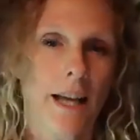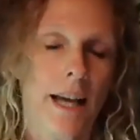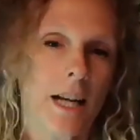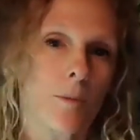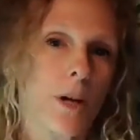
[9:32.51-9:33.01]

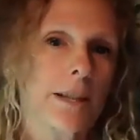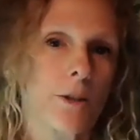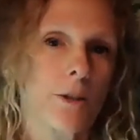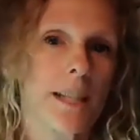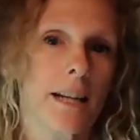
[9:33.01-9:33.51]
And I break
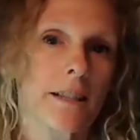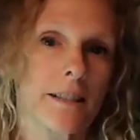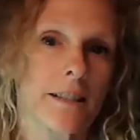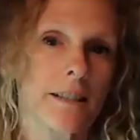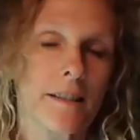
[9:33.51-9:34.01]
those down
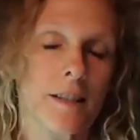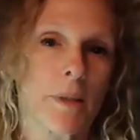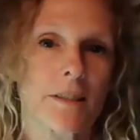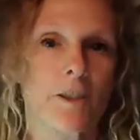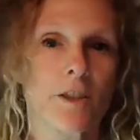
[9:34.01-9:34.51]
into
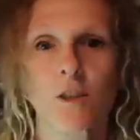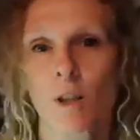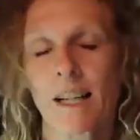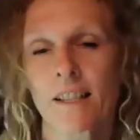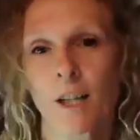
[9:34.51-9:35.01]
segments that are
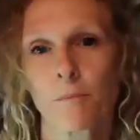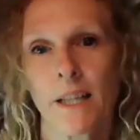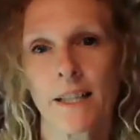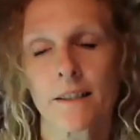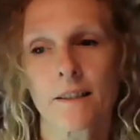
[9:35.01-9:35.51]
usually about 10
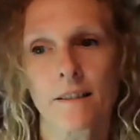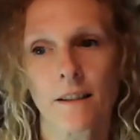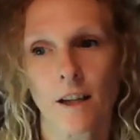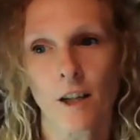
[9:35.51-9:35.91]
minutes.